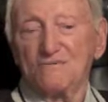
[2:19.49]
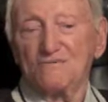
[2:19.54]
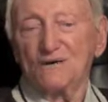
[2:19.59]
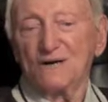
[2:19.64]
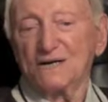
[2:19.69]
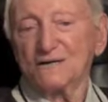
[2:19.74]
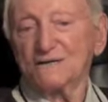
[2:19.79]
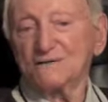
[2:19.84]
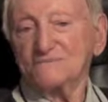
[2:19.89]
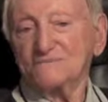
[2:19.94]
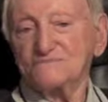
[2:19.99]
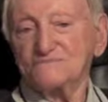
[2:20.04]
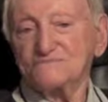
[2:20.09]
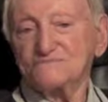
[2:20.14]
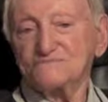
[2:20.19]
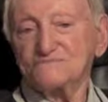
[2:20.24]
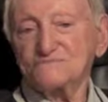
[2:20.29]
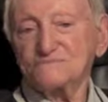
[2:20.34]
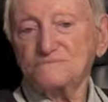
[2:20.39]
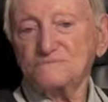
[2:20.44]
but
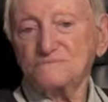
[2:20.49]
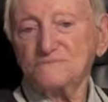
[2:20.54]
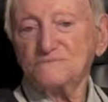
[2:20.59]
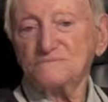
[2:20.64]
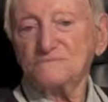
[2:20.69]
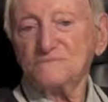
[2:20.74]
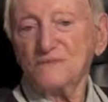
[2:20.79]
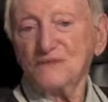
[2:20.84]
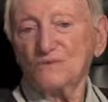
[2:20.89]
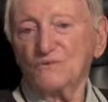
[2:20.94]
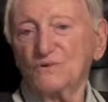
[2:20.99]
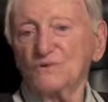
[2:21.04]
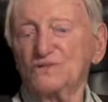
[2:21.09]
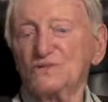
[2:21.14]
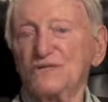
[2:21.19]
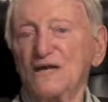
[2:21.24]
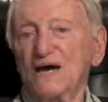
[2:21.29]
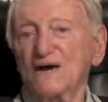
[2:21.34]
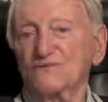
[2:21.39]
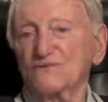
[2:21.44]
we
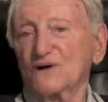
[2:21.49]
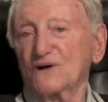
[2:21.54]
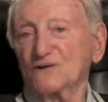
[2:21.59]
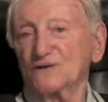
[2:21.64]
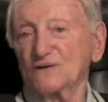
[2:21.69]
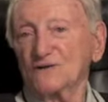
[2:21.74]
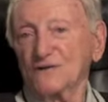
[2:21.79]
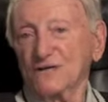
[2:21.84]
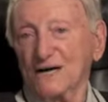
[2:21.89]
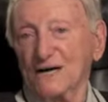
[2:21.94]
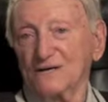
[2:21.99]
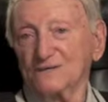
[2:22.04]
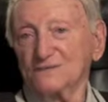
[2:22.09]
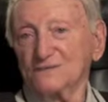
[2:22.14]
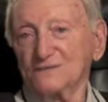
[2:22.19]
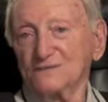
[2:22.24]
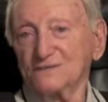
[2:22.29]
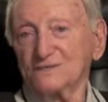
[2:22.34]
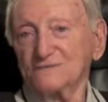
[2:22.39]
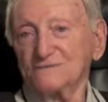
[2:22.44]
used to have good
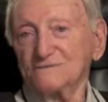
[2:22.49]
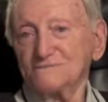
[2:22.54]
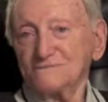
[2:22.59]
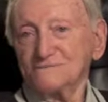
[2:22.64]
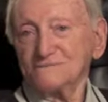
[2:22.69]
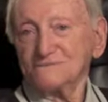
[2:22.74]
lookouts.